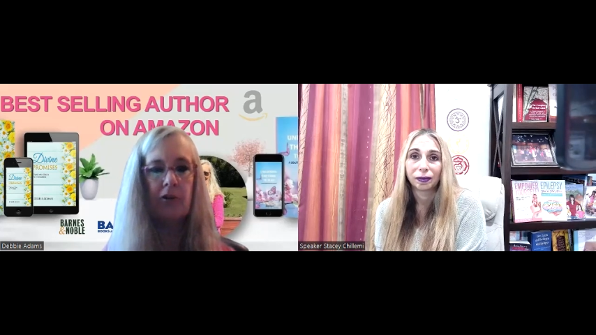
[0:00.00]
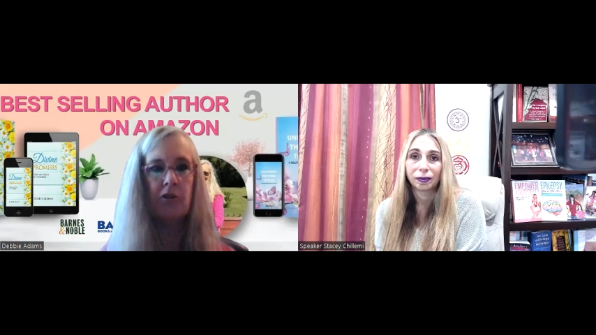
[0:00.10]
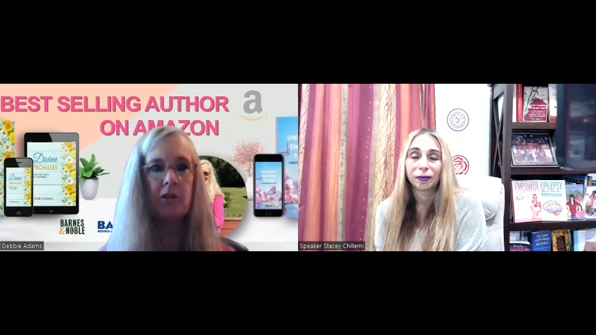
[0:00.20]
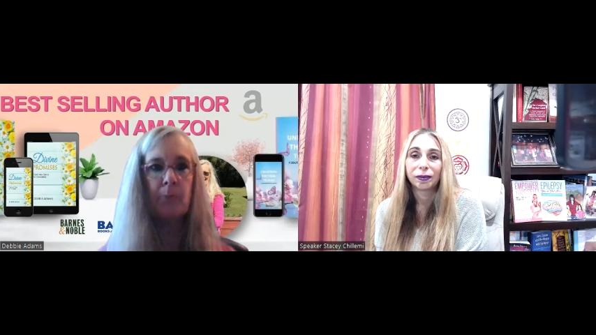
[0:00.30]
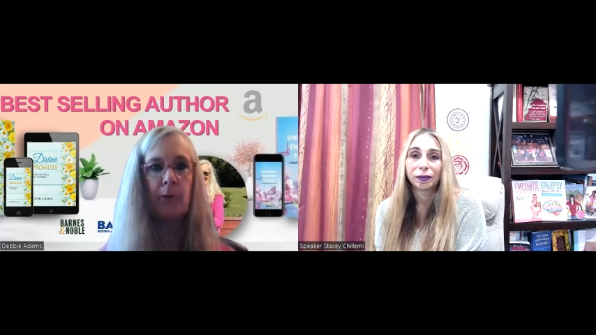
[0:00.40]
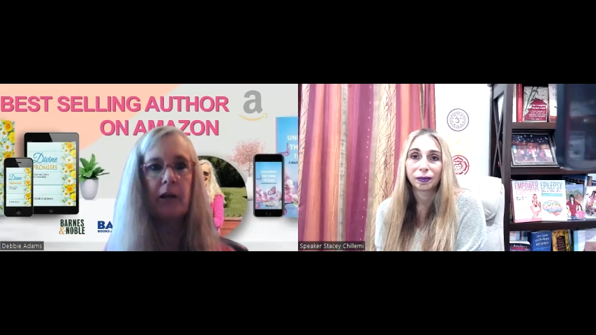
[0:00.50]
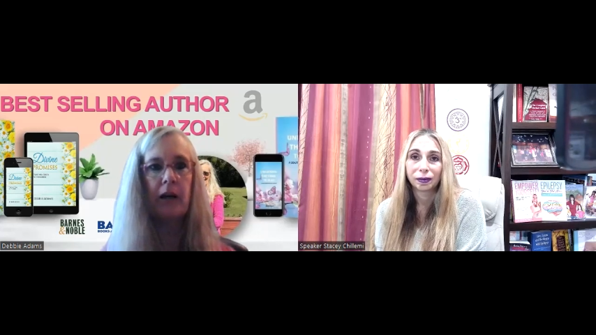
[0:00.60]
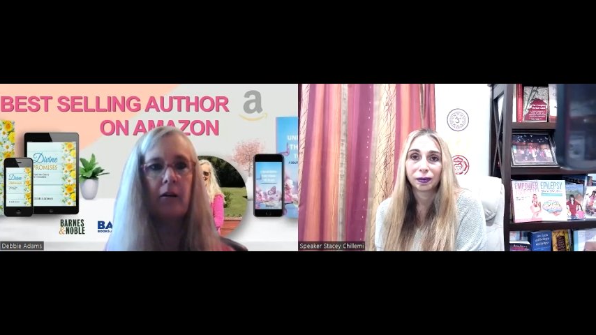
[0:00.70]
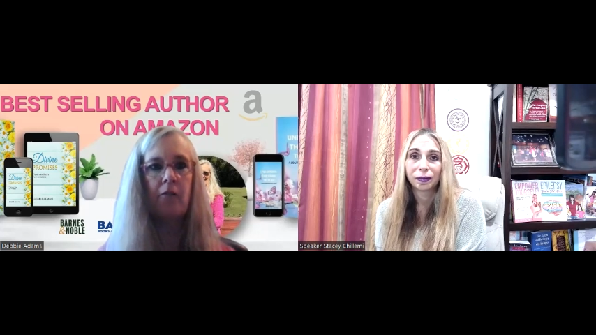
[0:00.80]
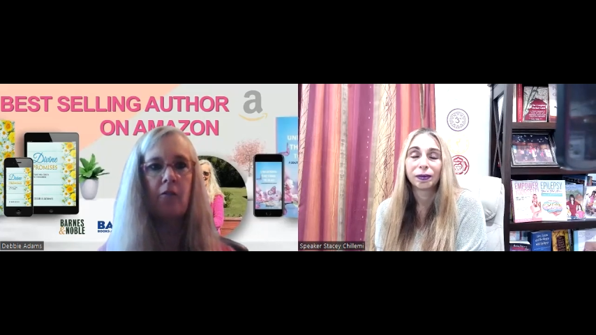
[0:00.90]
Speaker 1: and just put
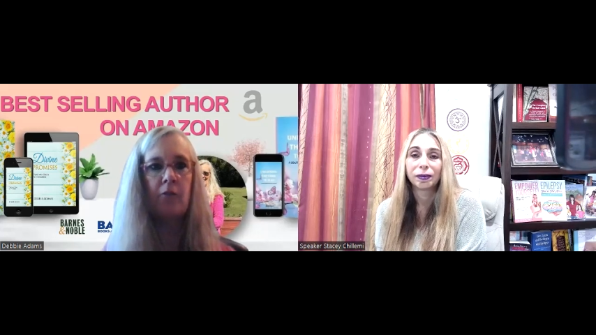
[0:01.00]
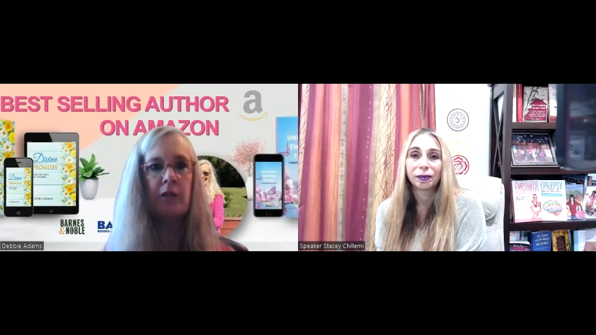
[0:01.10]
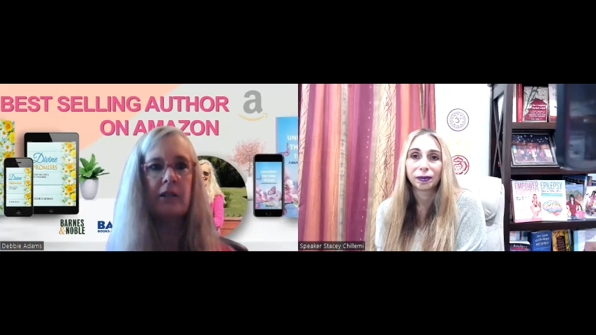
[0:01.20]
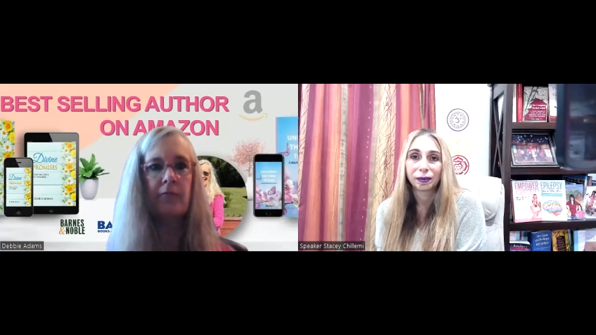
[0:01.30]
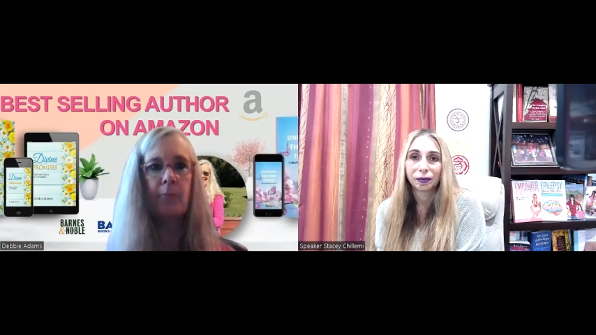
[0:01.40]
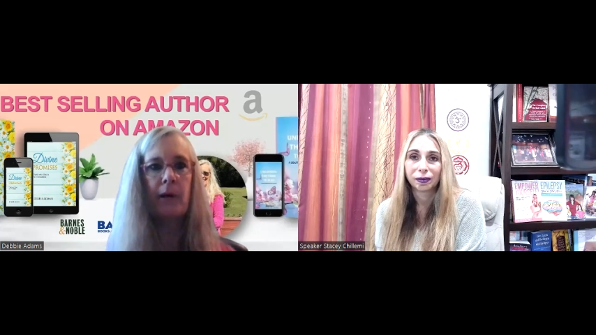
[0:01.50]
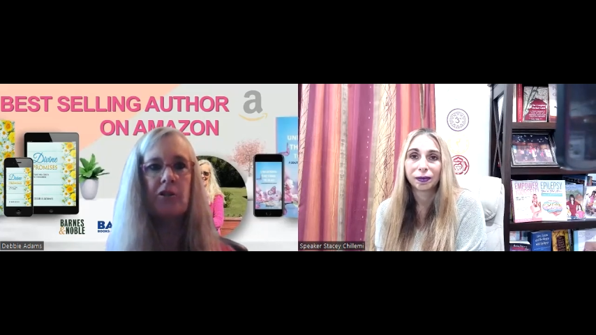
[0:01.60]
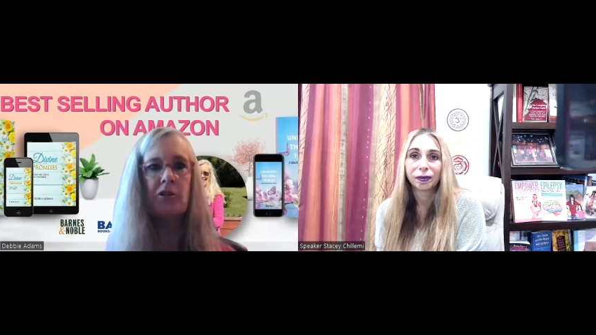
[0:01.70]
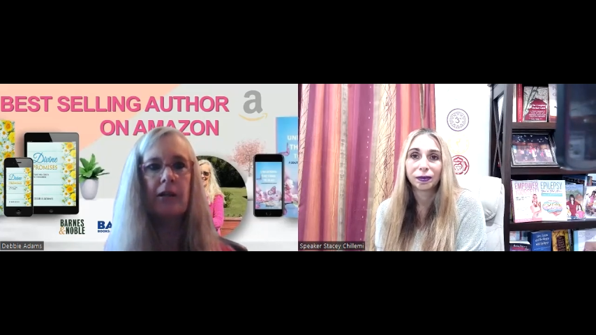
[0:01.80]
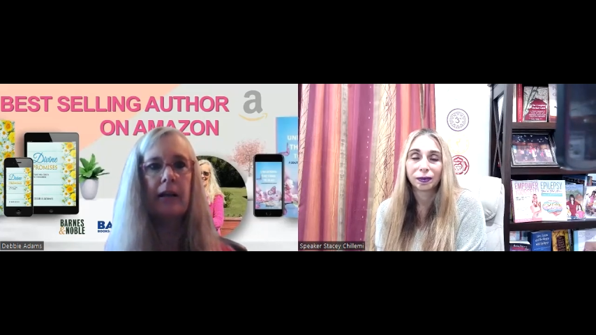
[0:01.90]
all this
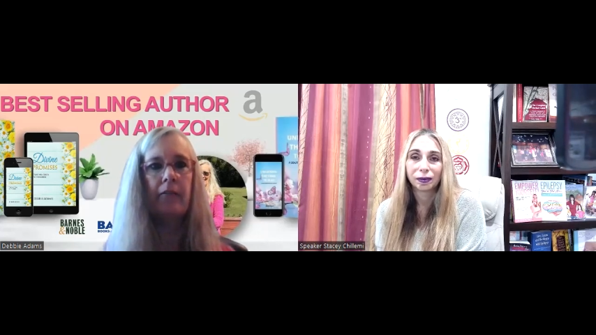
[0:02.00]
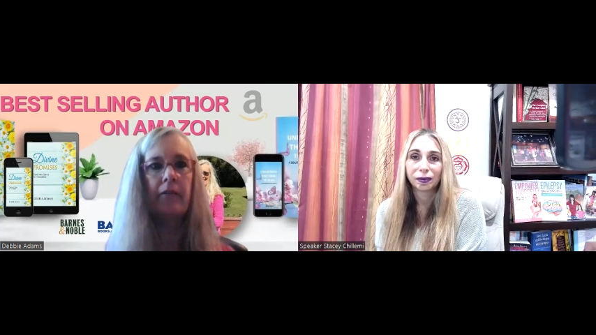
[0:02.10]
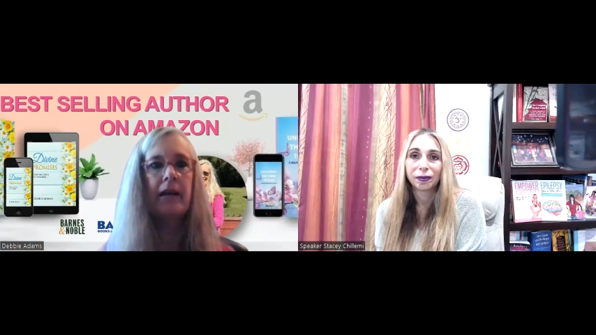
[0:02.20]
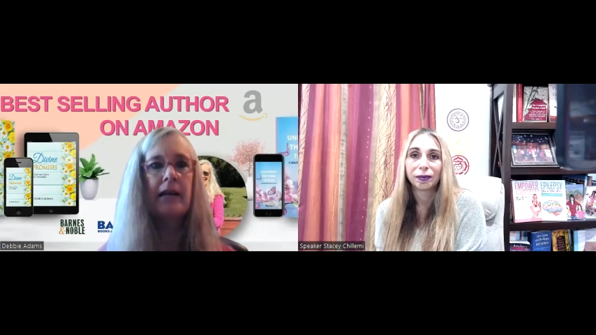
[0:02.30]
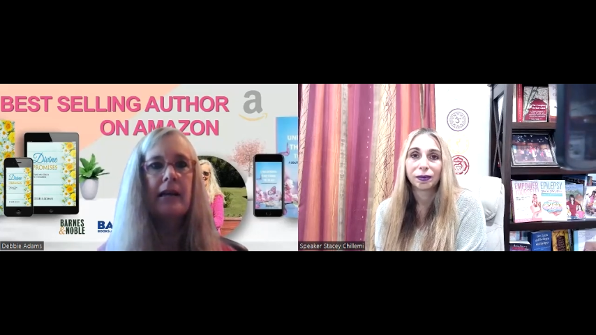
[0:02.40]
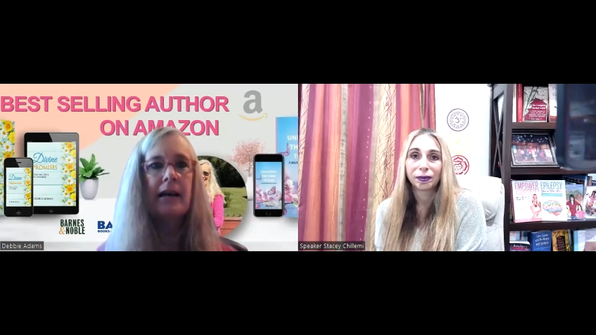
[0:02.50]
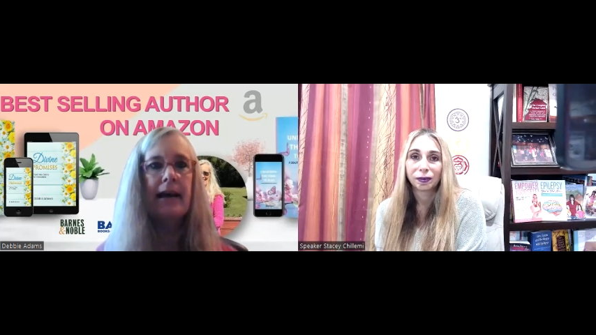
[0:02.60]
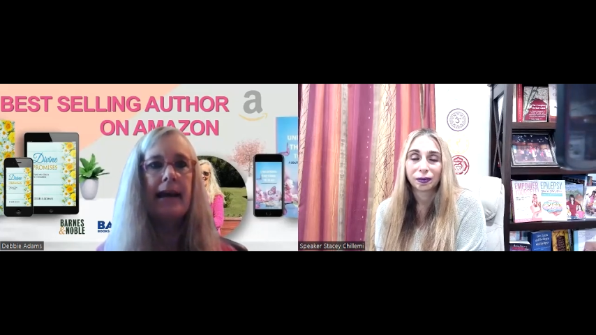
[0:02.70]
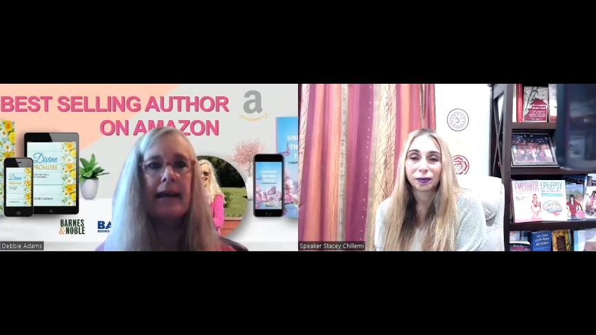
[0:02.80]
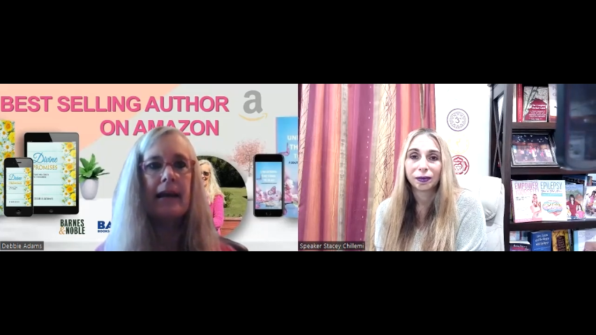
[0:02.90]
information down.
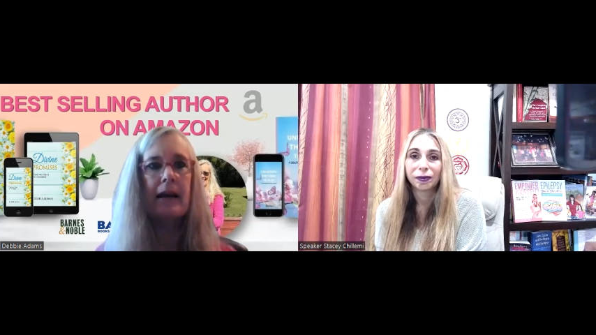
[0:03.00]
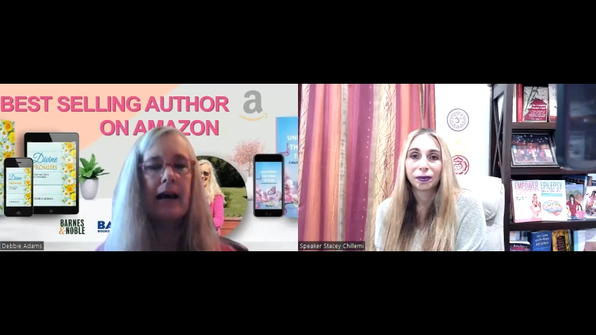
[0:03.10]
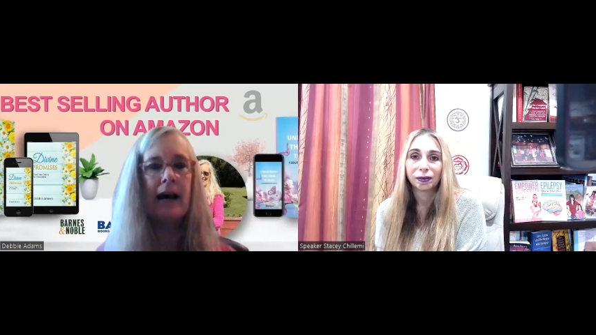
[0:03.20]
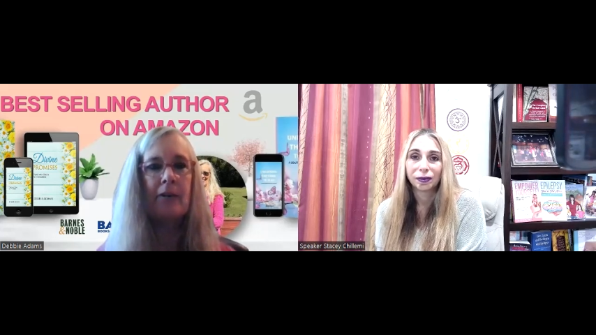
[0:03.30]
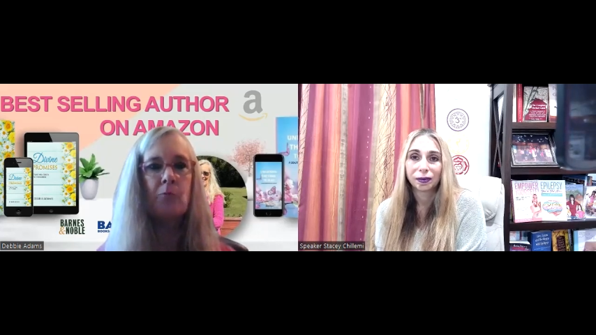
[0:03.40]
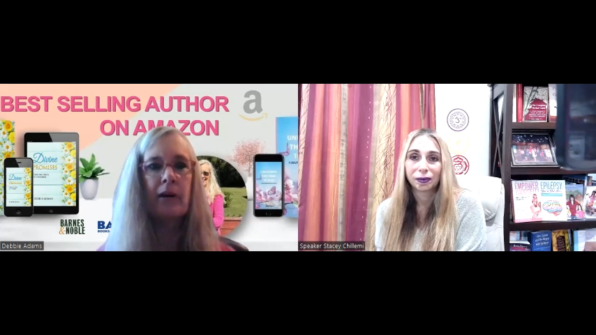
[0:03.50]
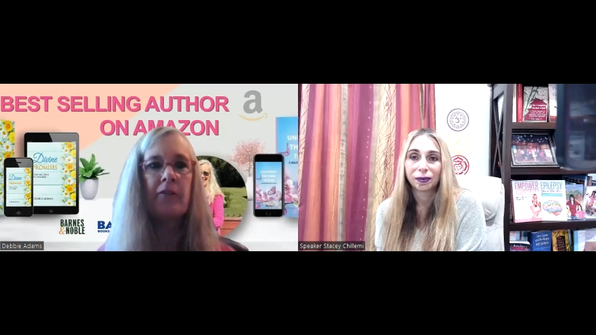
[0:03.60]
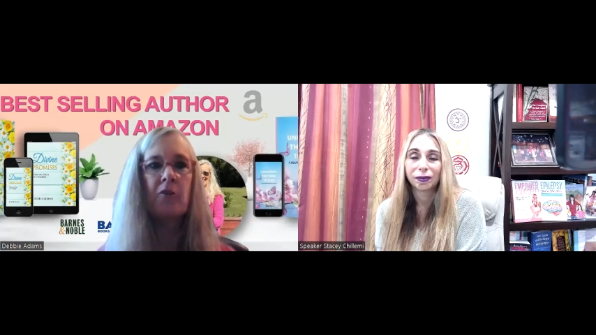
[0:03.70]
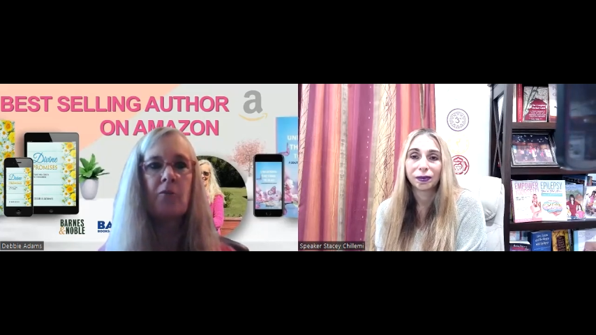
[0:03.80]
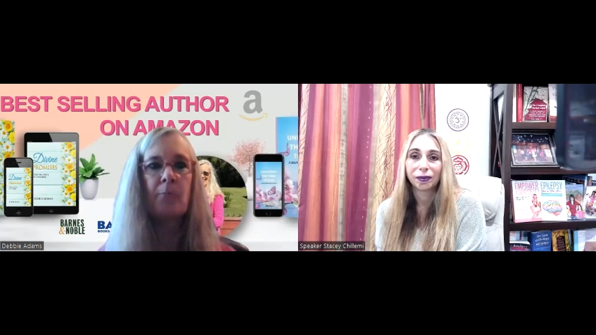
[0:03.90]
And I'd
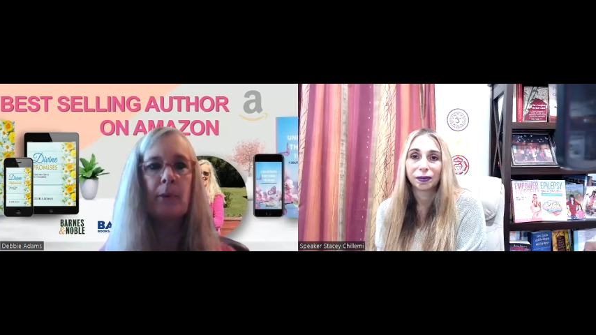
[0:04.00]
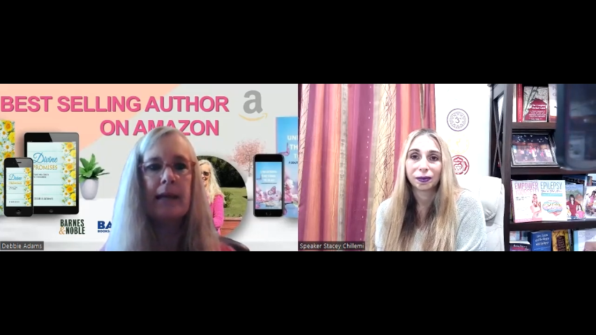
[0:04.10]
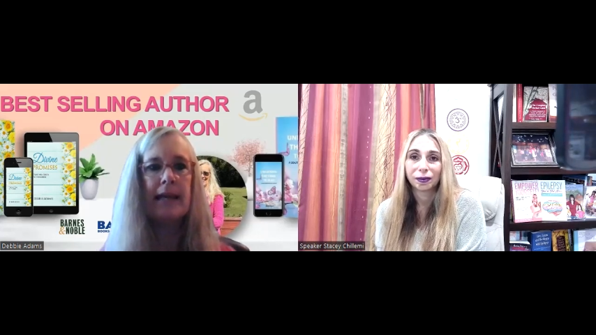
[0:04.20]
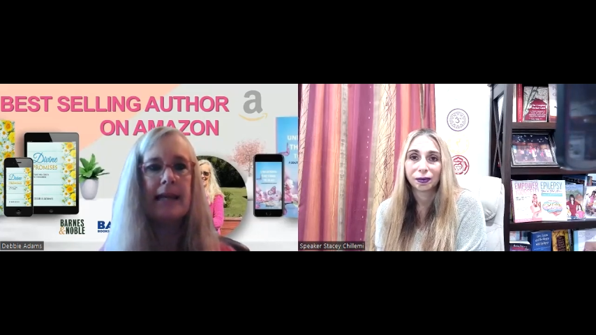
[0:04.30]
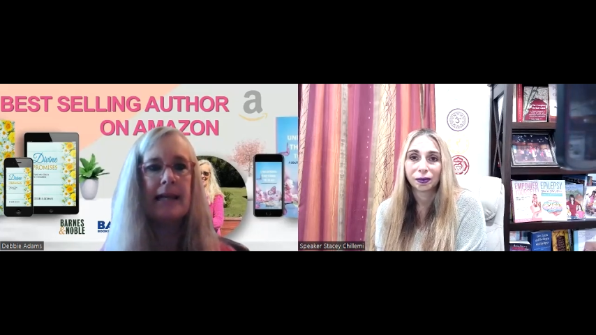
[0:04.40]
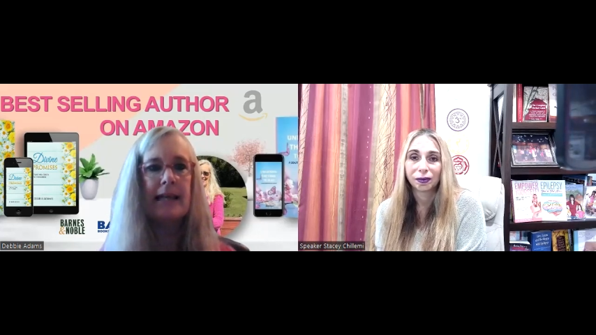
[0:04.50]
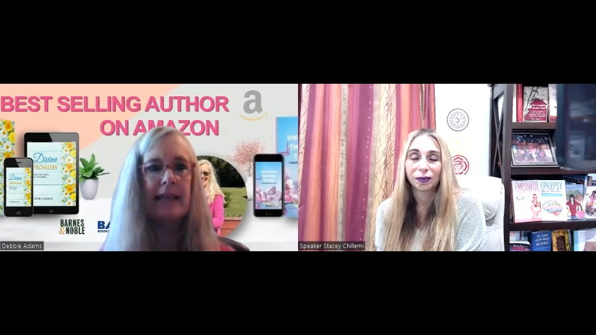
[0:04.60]
rather be